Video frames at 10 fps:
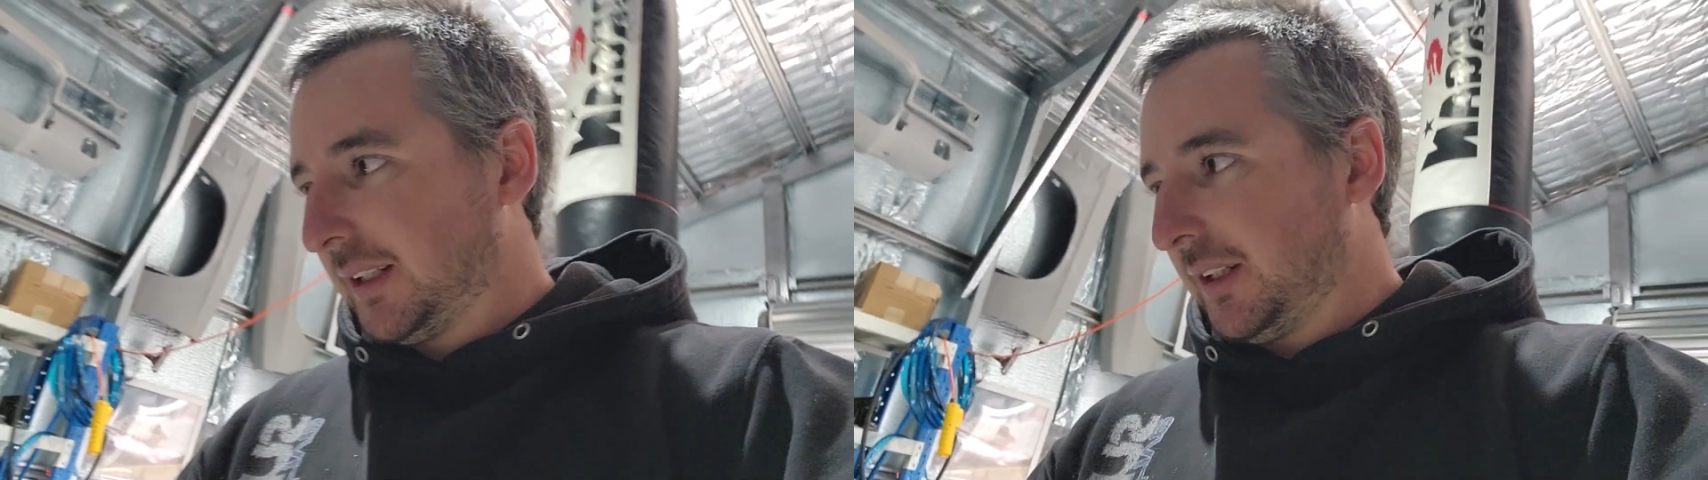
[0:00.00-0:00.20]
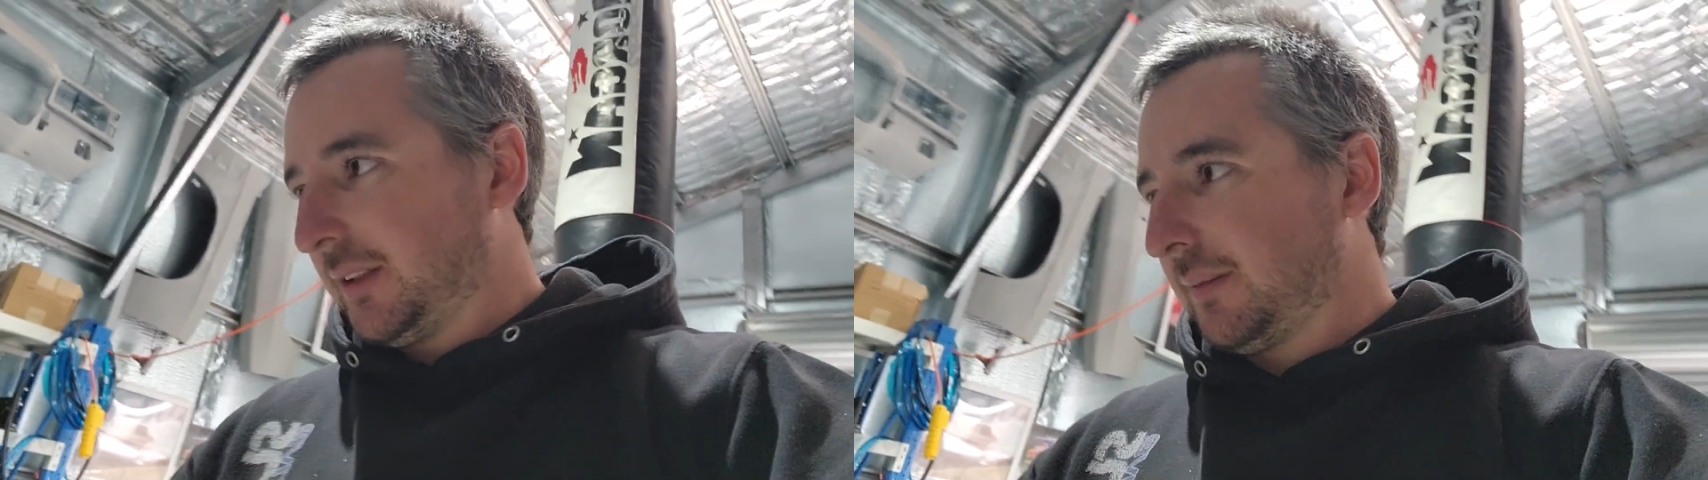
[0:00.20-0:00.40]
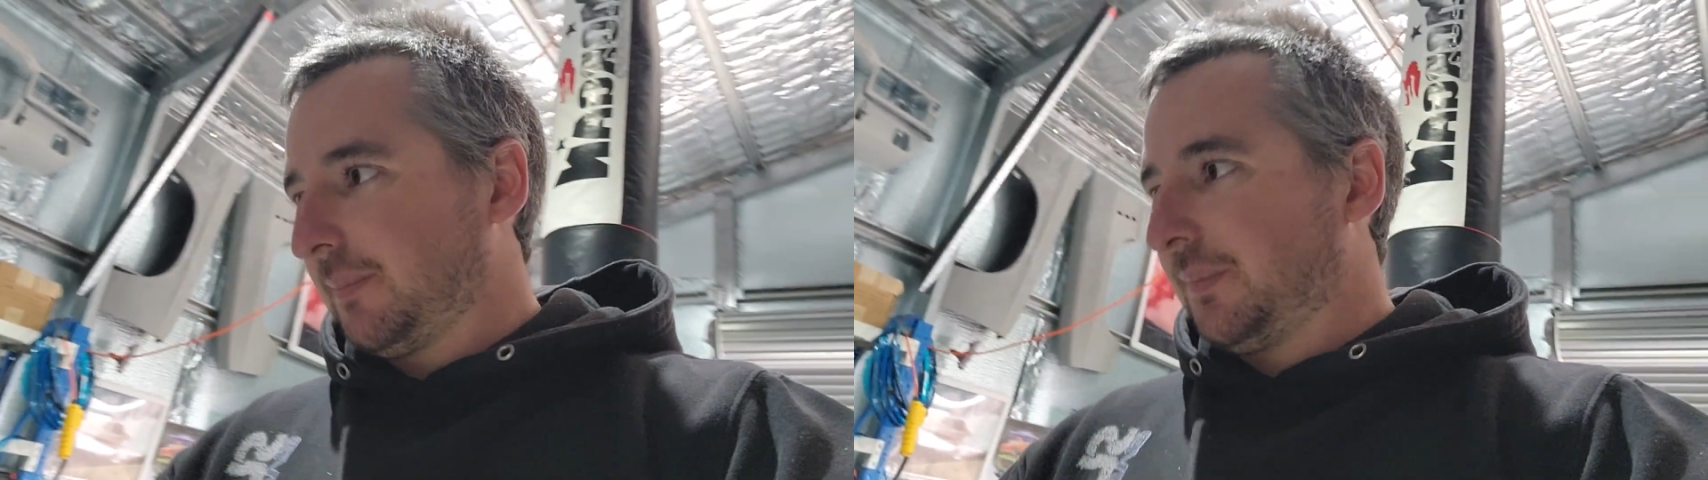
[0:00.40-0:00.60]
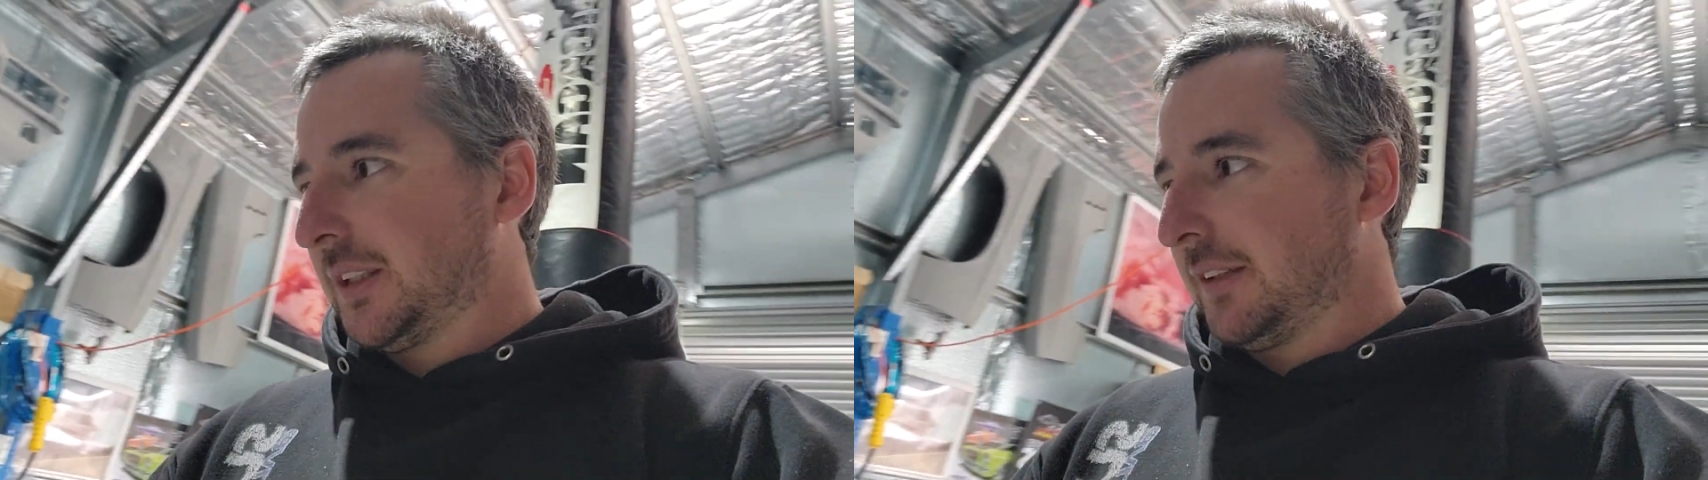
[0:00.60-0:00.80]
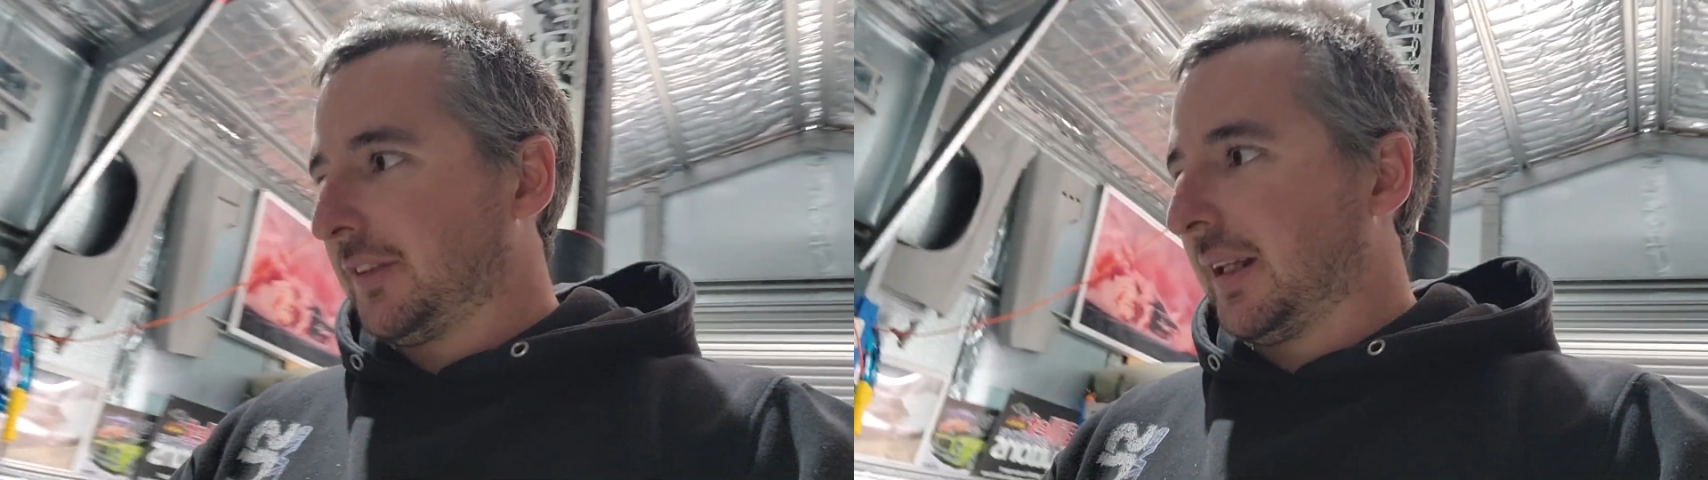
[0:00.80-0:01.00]
ute,
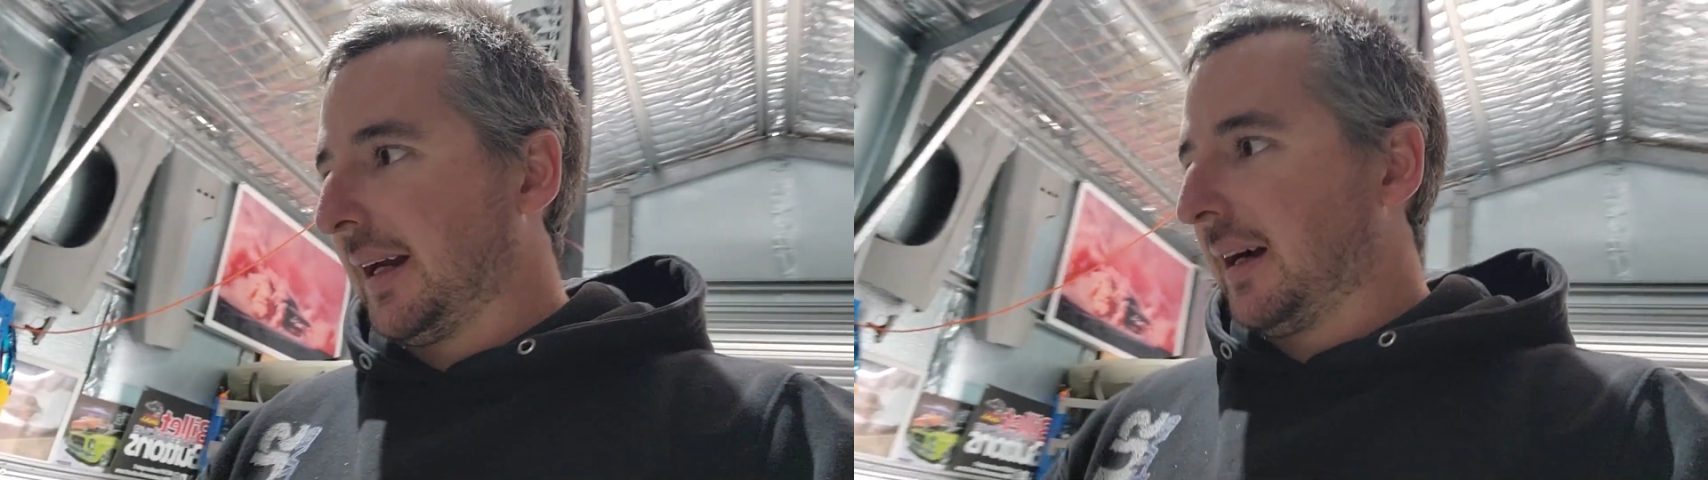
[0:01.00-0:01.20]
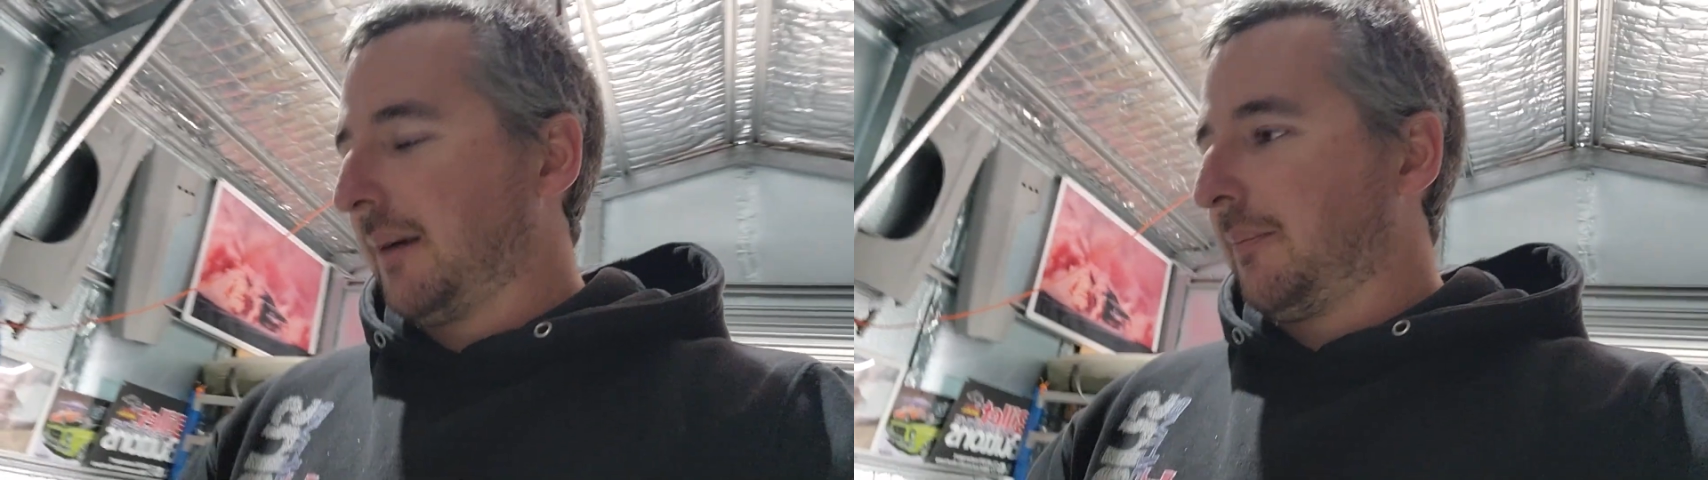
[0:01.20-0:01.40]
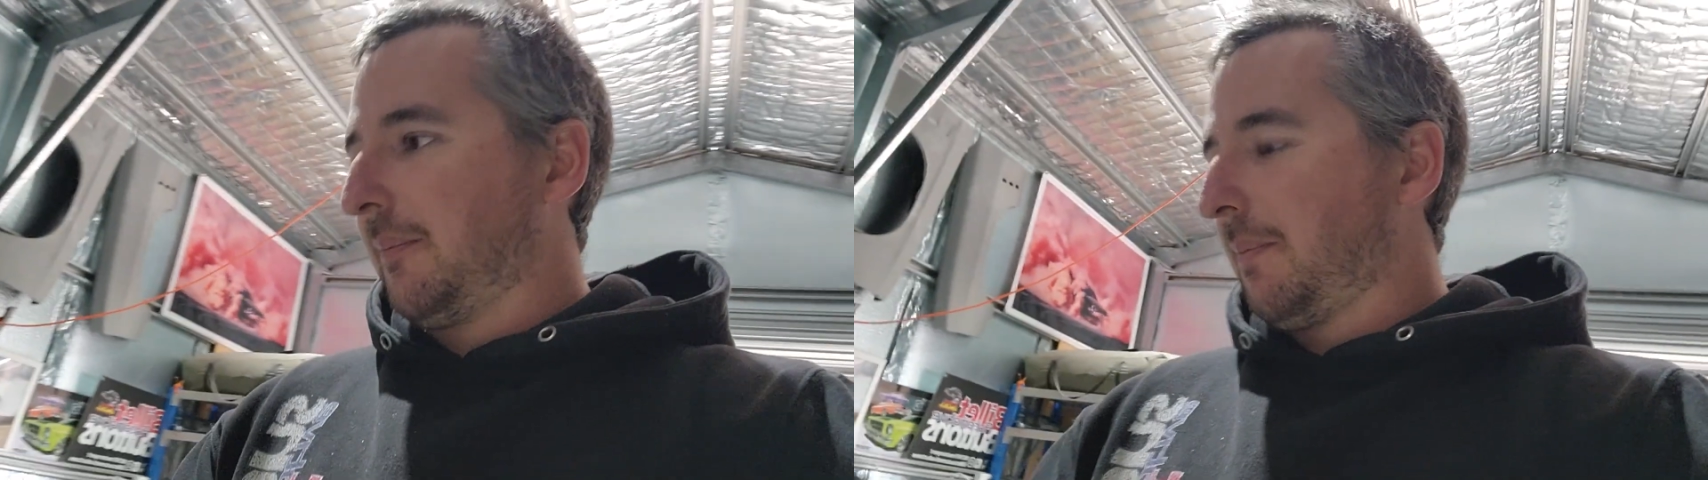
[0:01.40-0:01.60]
stiffen that up.